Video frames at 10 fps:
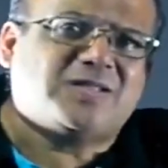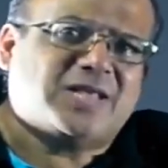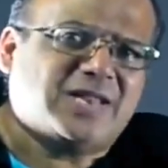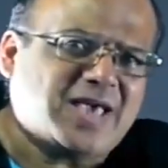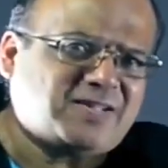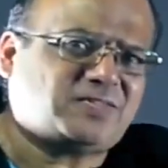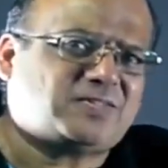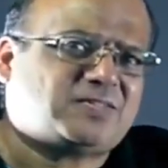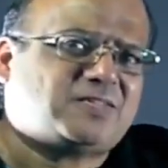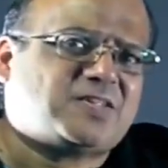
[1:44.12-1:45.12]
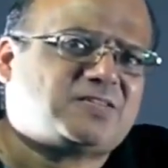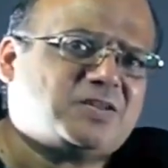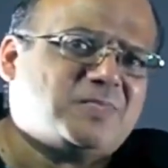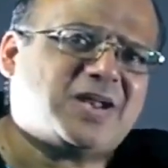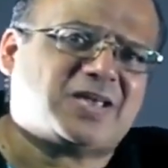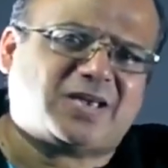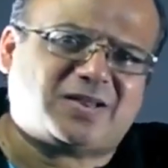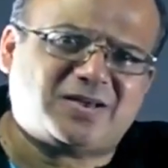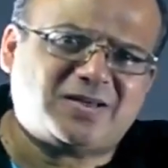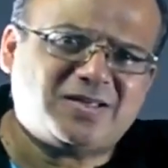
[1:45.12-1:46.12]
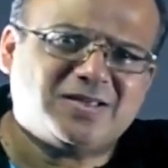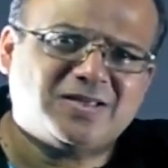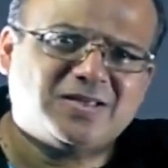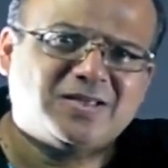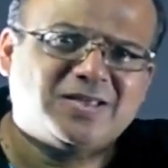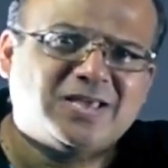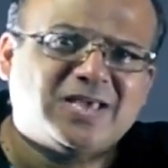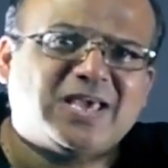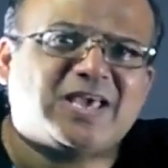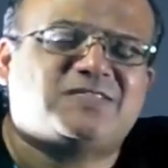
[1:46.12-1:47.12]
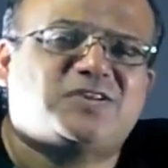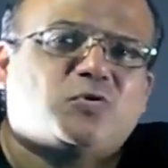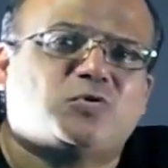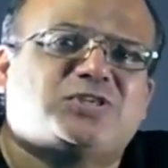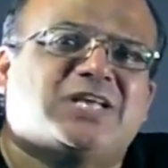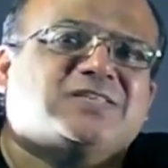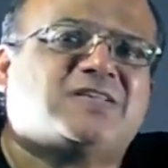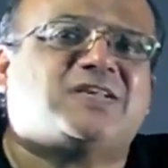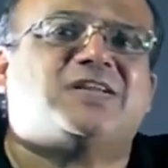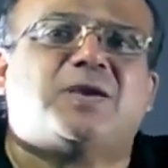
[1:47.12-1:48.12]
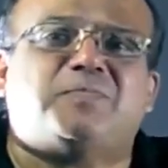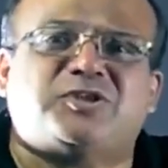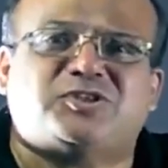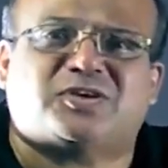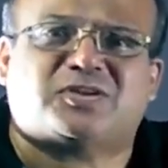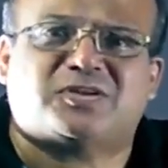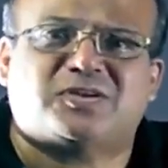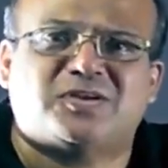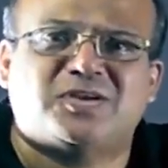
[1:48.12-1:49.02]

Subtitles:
The next systematic error is due to changes in temperature,